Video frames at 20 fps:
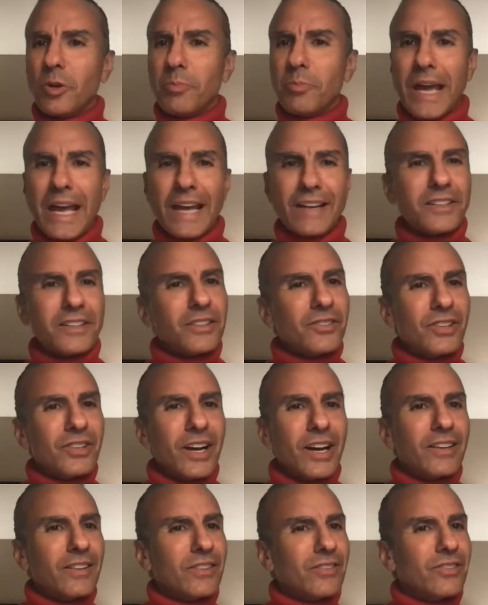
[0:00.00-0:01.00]

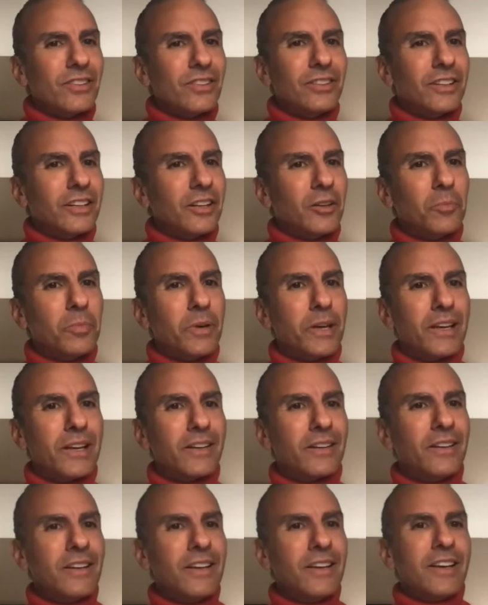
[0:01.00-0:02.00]
romanticized a little
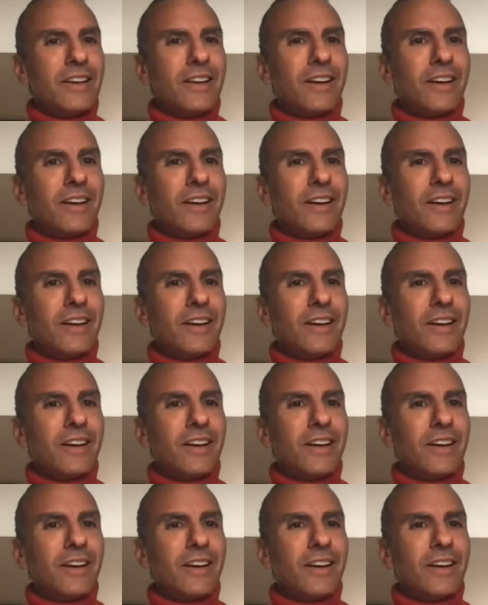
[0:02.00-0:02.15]
bit,